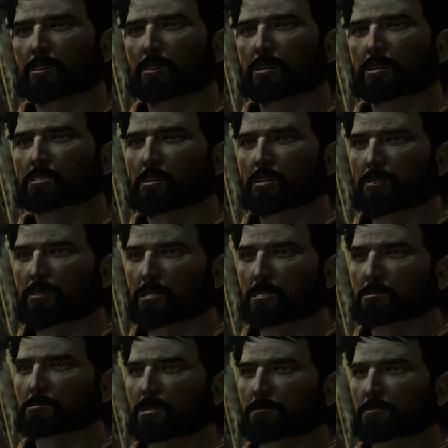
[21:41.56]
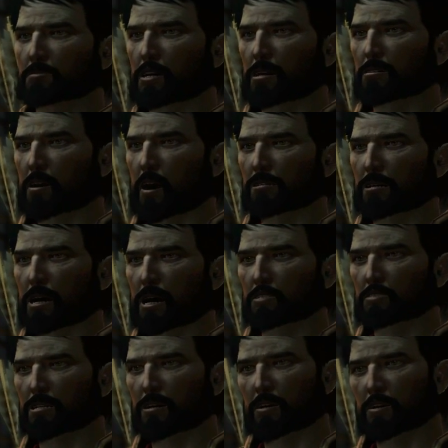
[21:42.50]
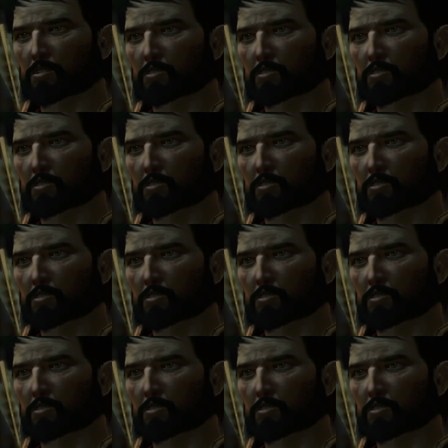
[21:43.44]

There's nothing to be afraid of, Varric.